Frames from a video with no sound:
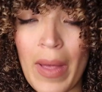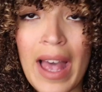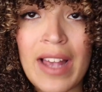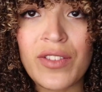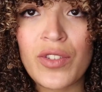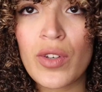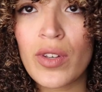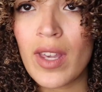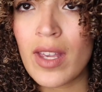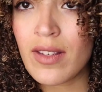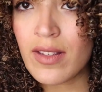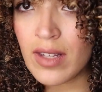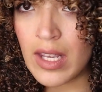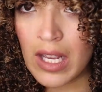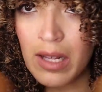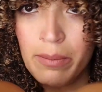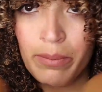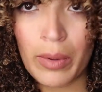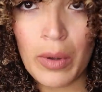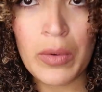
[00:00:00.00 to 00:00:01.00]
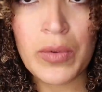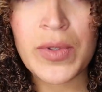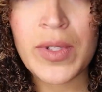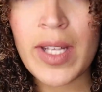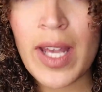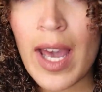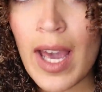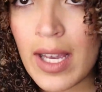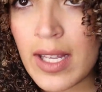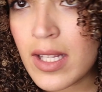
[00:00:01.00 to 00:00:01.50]
As you can see in both
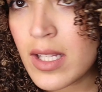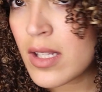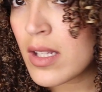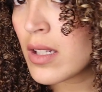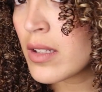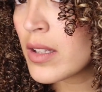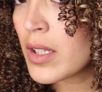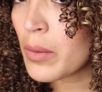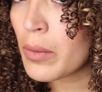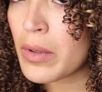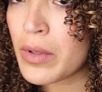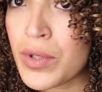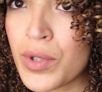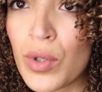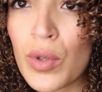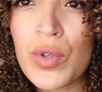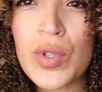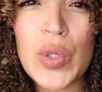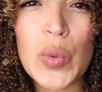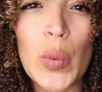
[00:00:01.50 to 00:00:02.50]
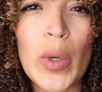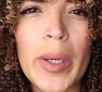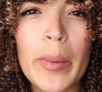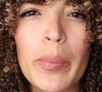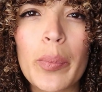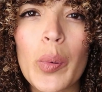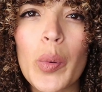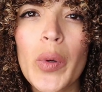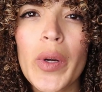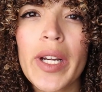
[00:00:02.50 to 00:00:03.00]
sides, the results were
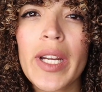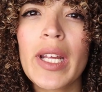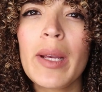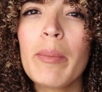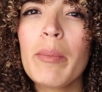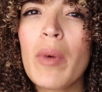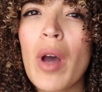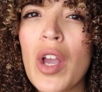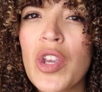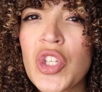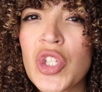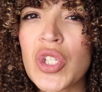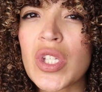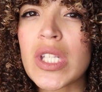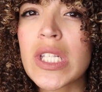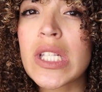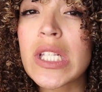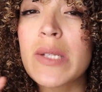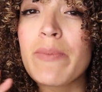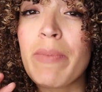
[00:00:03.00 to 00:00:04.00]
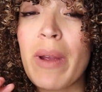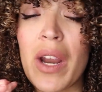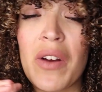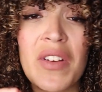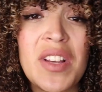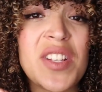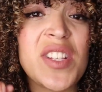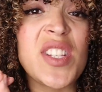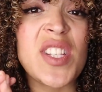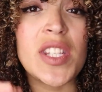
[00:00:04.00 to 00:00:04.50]
pretty much
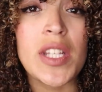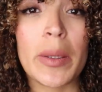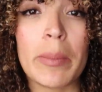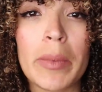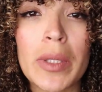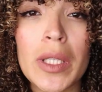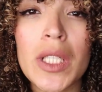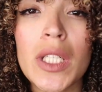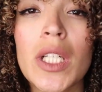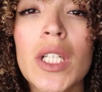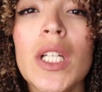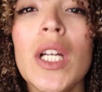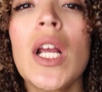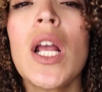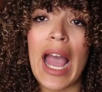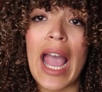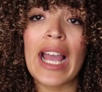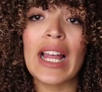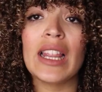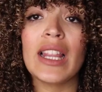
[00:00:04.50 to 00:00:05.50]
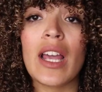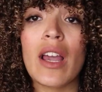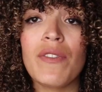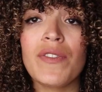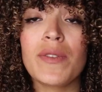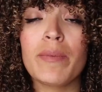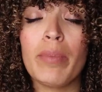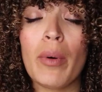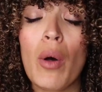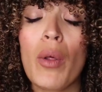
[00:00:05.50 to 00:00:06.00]
very similar. I
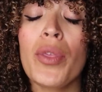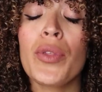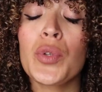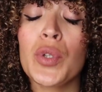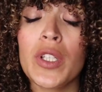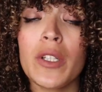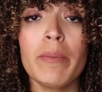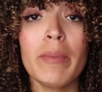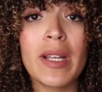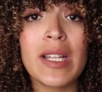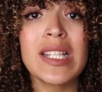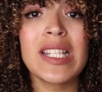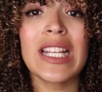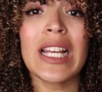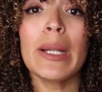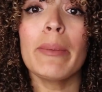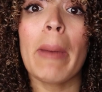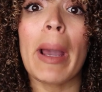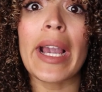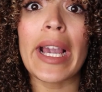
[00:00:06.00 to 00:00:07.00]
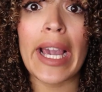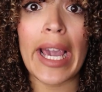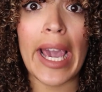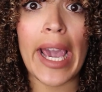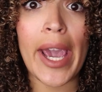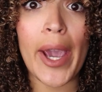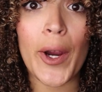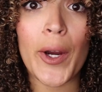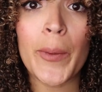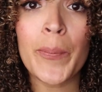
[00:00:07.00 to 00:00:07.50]
left both treatments in my
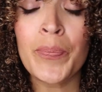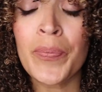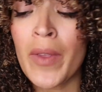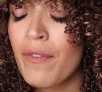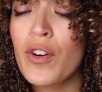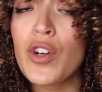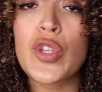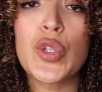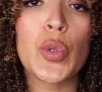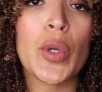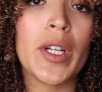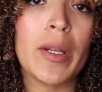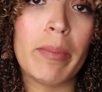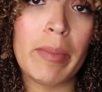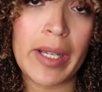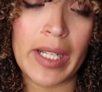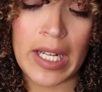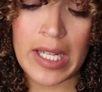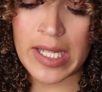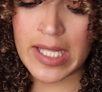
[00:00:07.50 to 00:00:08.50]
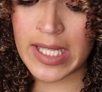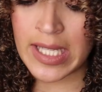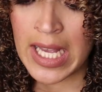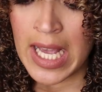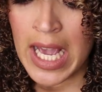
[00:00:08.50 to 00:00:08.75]
hair for 20 minutes.